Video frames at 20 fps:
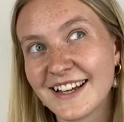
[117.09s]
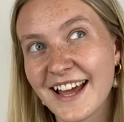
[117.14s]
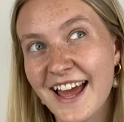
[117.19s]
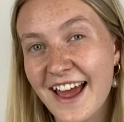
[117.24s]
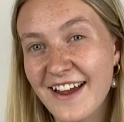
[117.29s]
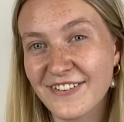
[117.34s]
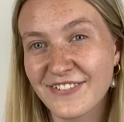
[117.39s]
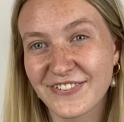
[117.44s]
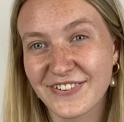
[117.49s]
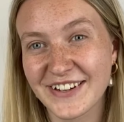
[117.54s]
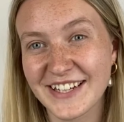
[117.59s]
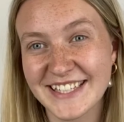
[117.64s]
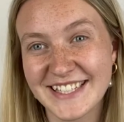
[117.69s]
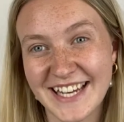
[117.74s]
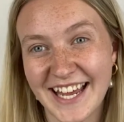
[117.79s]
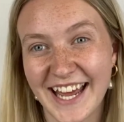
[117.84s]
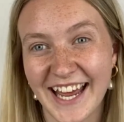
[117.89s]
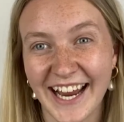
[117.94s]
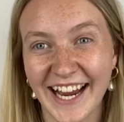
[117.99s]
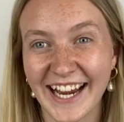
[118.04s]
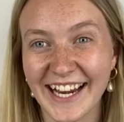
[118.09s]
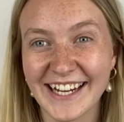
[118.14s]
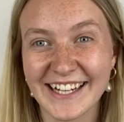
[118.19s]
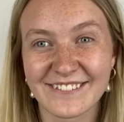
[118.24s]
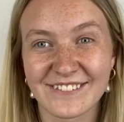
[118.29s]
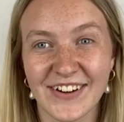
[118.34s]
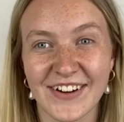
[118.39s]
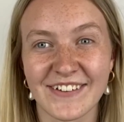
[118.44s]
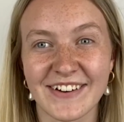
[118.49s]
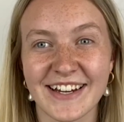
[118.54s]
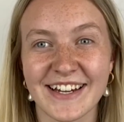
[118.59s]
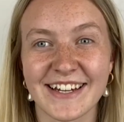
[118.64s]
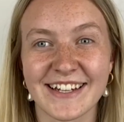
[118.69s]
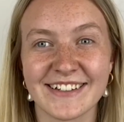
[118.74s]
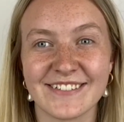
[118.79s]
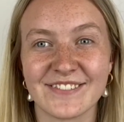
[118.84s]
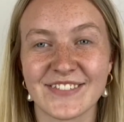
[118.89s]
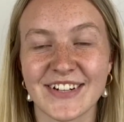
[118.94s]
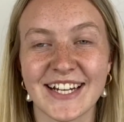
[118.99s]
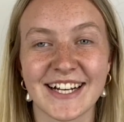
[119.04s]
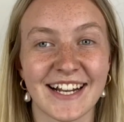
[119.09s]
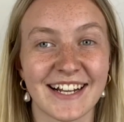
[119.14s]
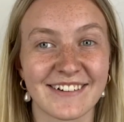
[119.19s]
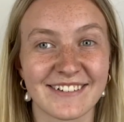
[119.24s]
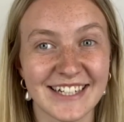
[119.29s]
every day about it and being like